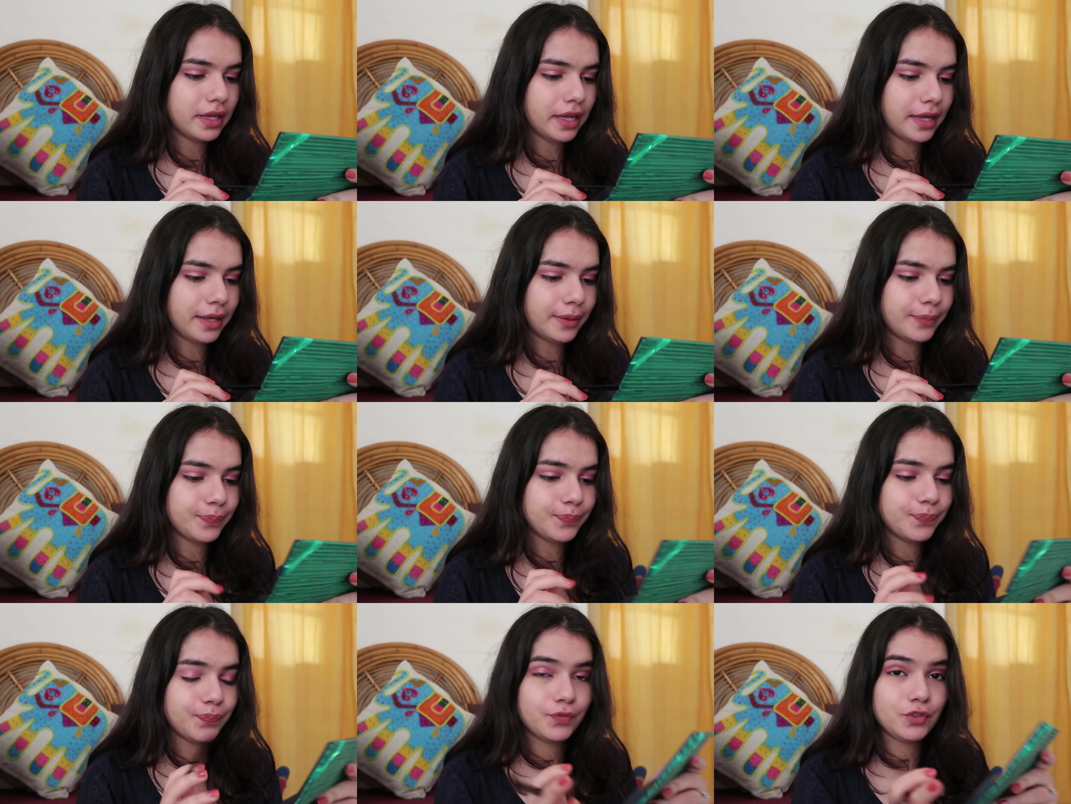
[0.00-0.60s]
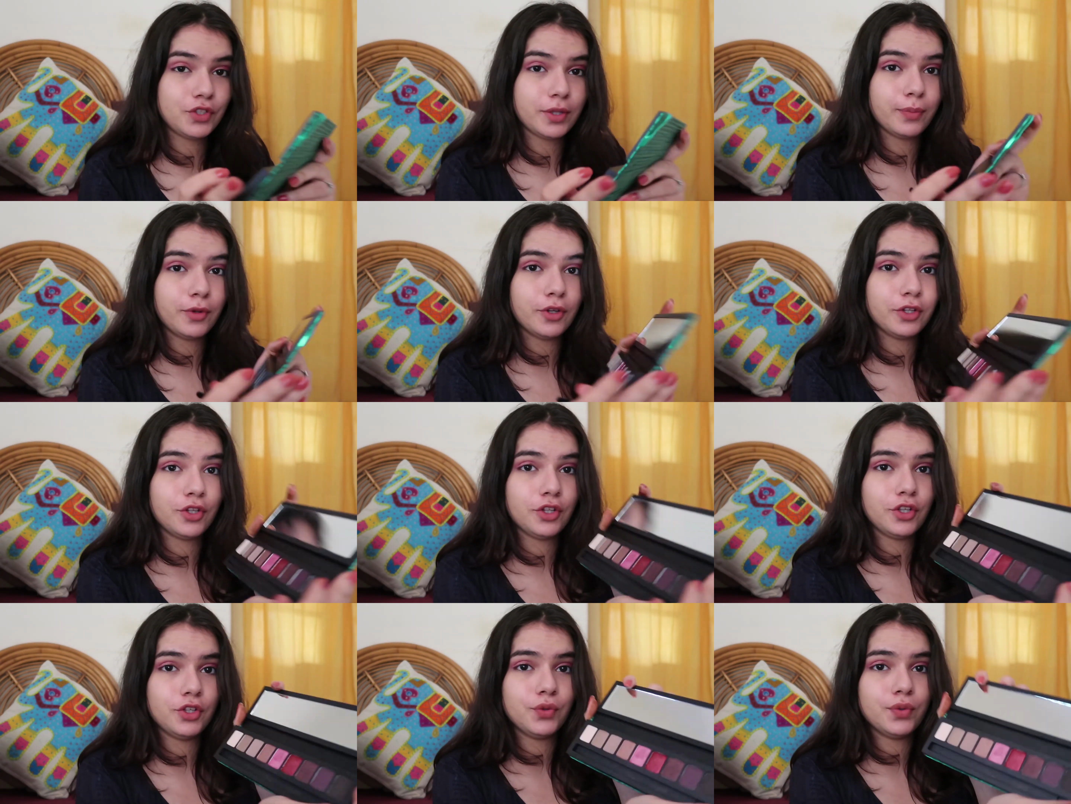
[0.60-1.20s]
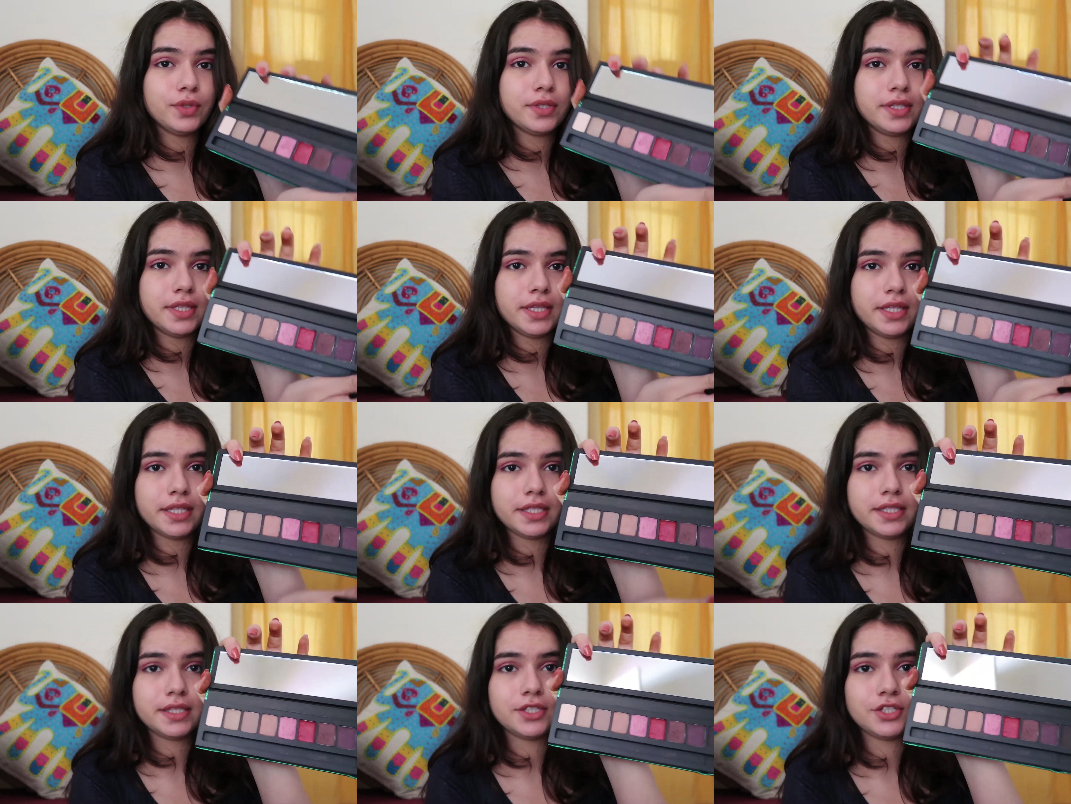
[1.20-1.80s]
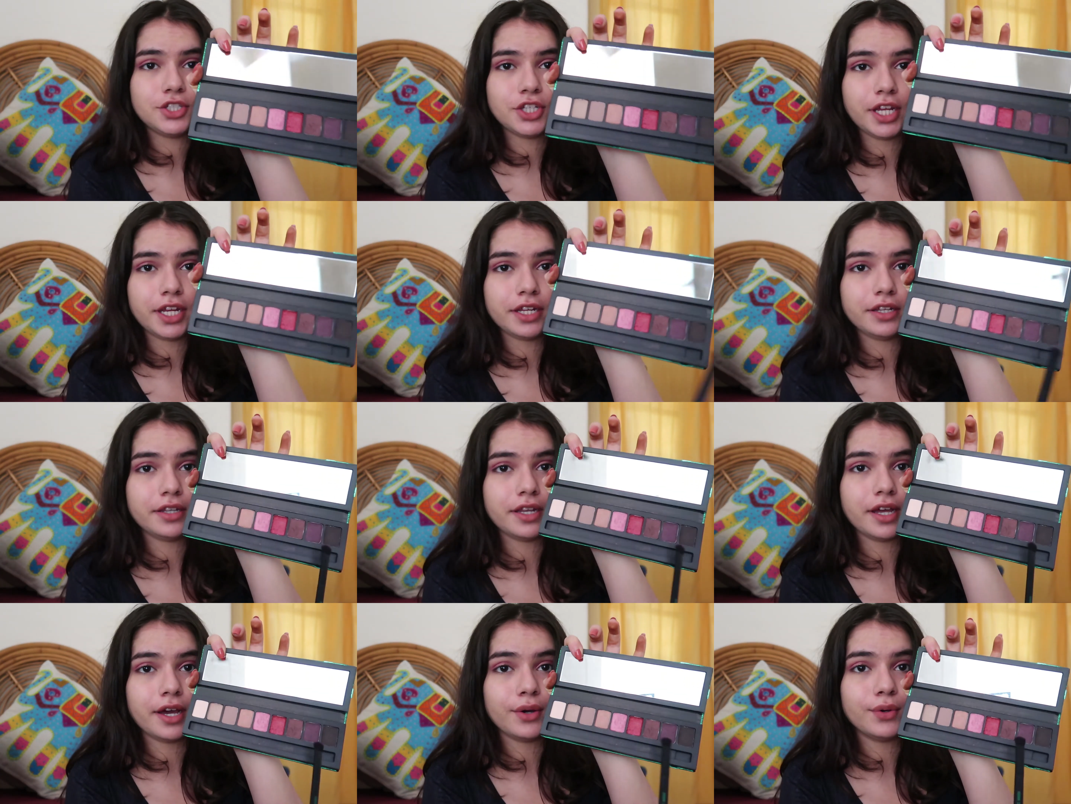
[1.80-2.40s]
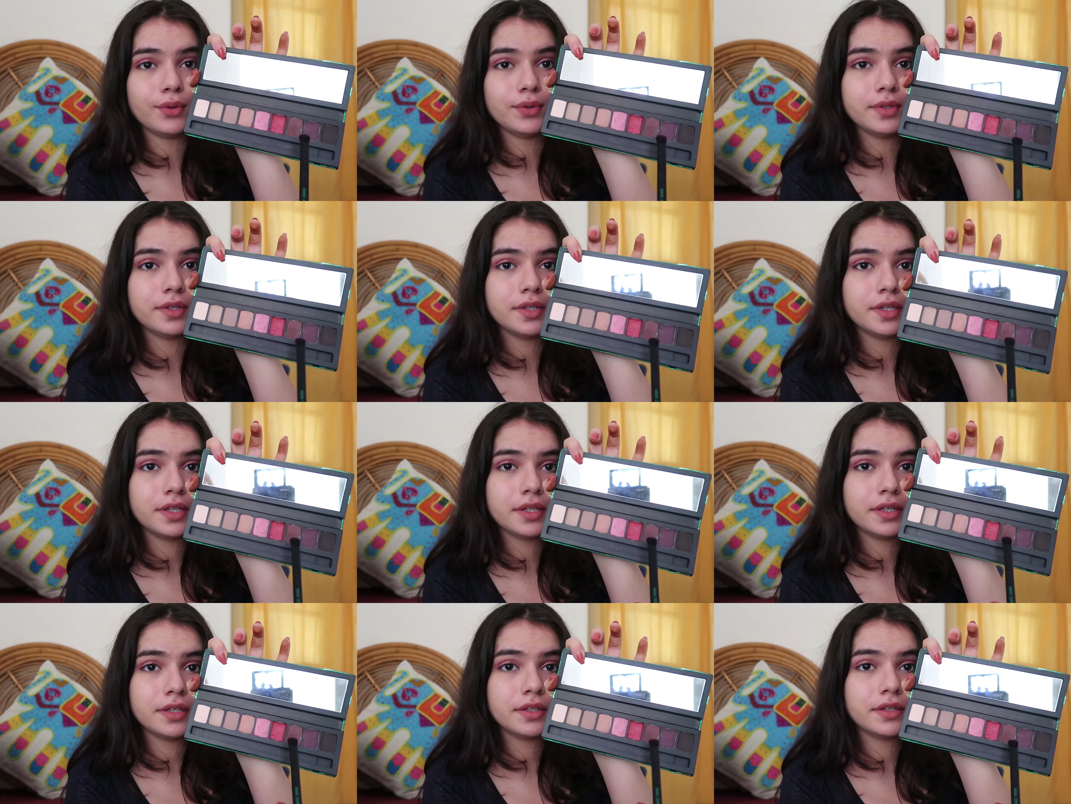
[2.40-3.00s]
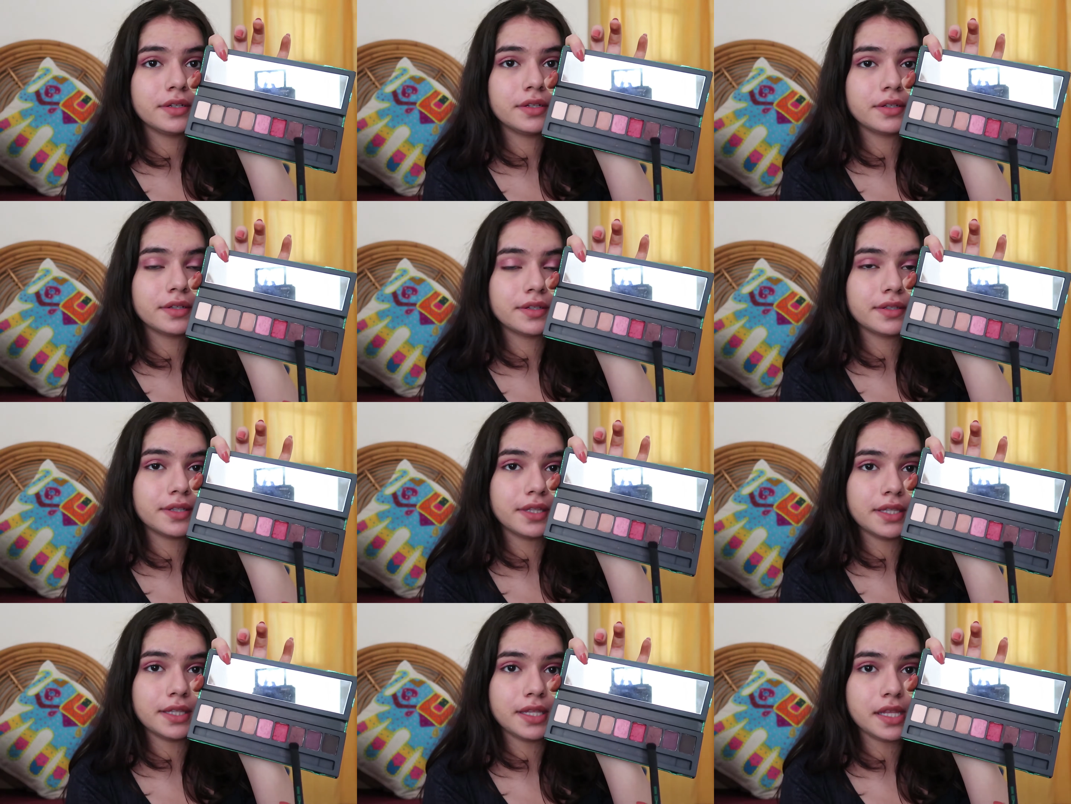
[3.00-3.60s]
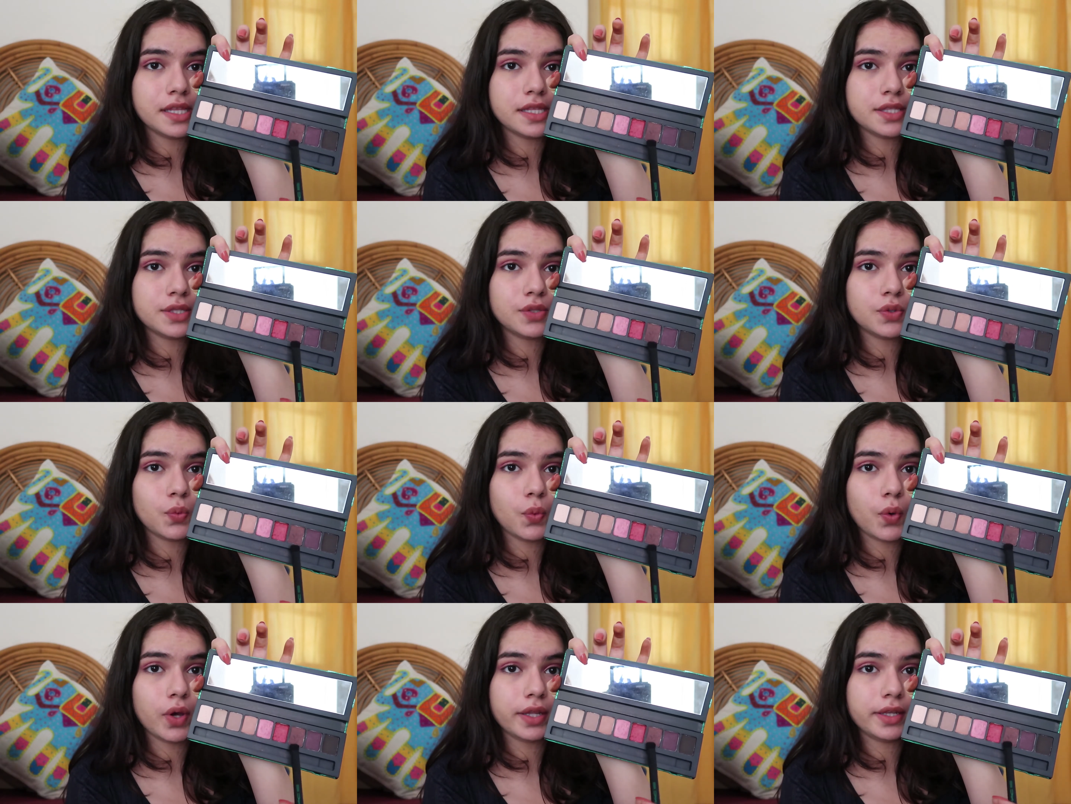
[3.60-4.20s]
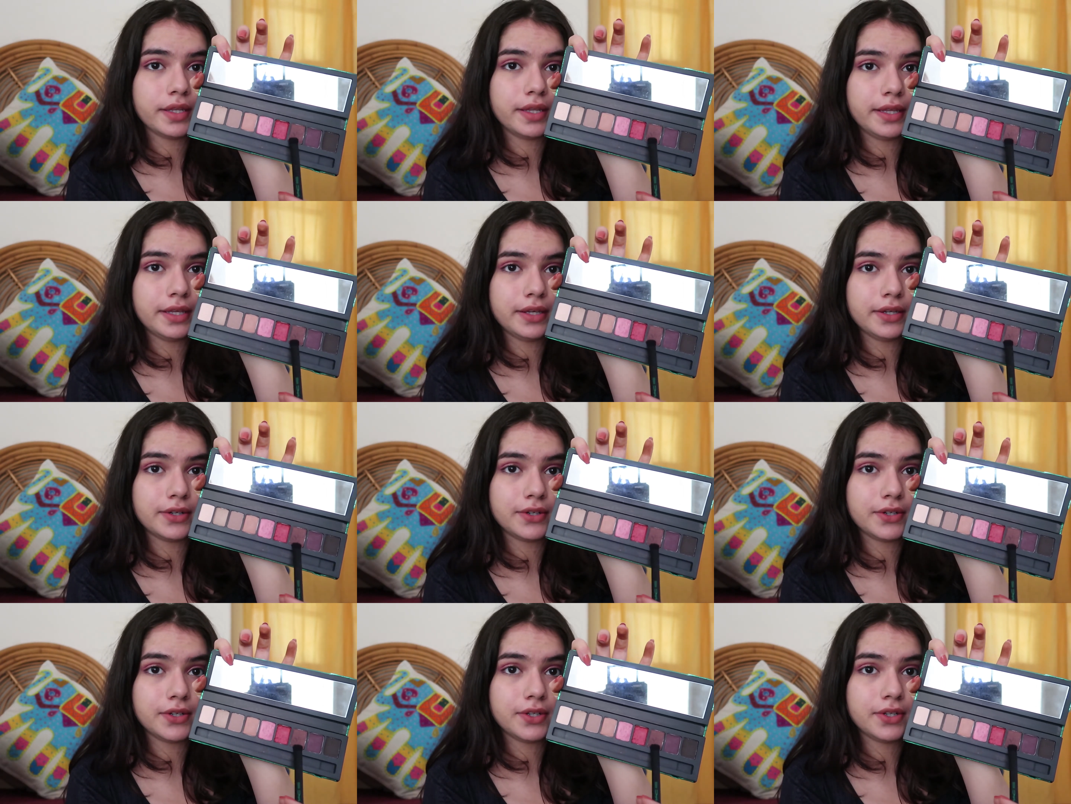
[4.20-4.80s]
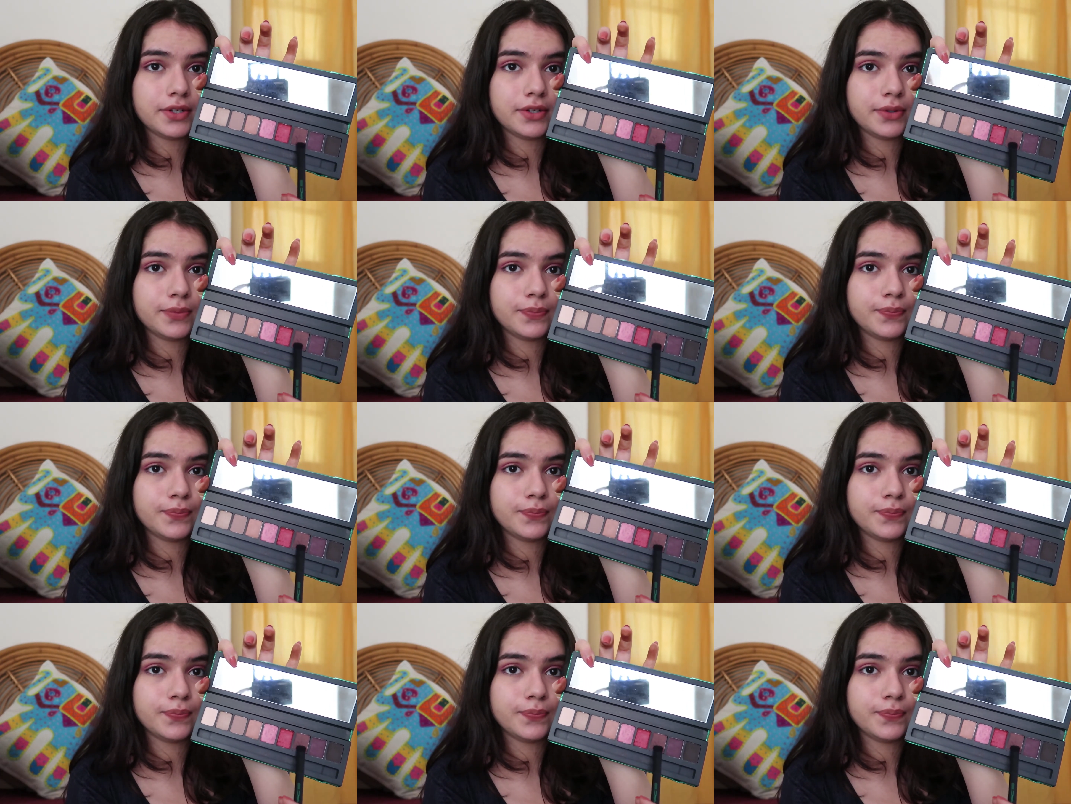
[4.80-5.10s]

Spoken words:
I'm going to use this shade now, this one here.